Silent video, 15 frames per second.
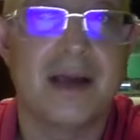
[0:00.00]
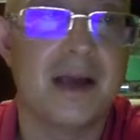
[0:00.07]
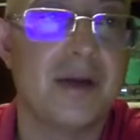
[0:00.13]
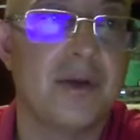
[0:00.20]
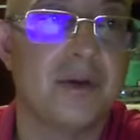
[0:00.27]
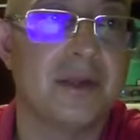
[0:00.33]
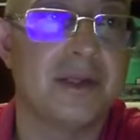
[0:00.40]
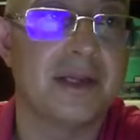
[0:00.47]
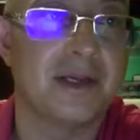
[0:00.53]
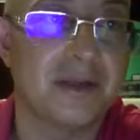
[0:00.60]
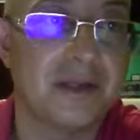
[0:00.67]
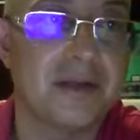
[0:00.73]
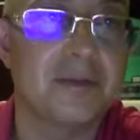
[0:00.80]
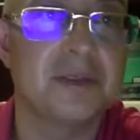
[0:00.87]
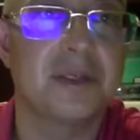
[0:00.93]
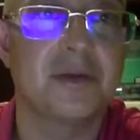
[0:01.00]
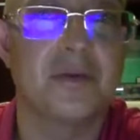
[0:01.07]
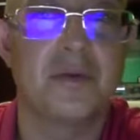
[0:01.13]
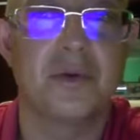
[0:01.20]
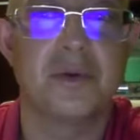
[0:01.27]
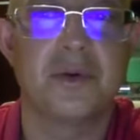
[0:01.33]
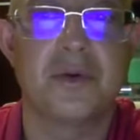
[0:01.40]
I'm gonna tell him that
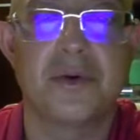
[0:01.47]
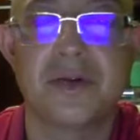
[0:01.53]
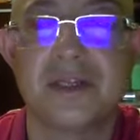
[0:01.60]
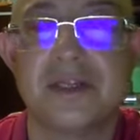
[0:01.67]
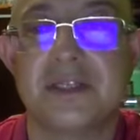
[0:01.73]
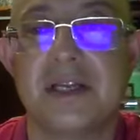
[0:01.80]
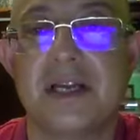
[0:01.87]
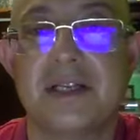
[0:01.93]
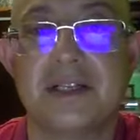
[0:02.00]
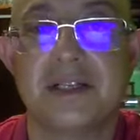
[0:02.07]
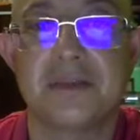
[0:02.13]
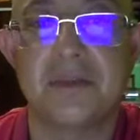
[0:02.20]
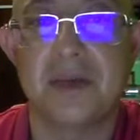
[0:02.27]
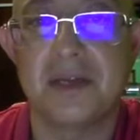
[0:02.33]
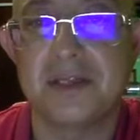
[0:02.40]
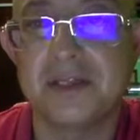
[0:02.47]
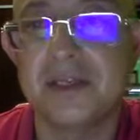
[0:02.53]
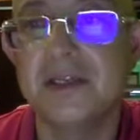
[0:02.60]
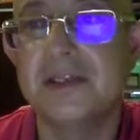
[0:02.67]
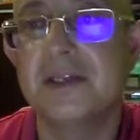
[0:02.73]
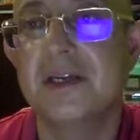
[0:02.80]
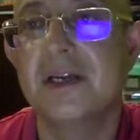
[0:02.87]
you want to criticize his
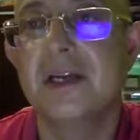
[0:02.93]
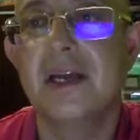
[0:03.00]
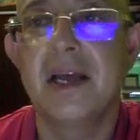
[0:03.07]
paintings,